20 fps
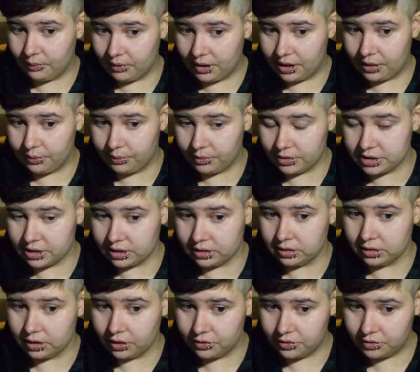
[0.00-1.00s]
with was a
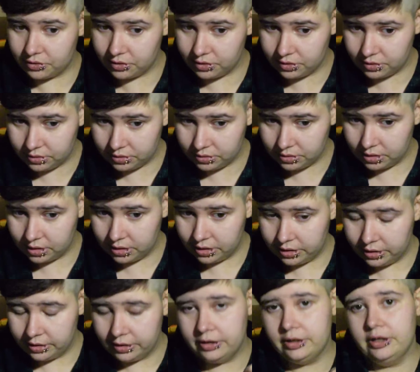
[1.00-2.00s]
local,
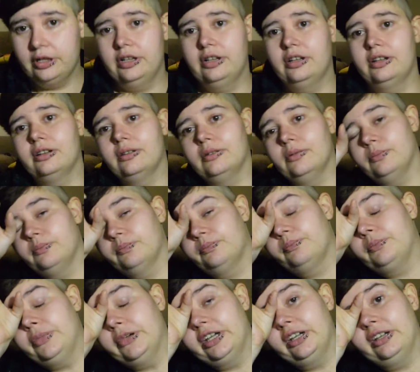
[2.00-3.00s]

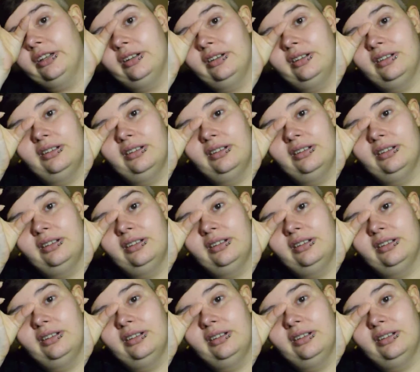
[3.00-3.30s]
but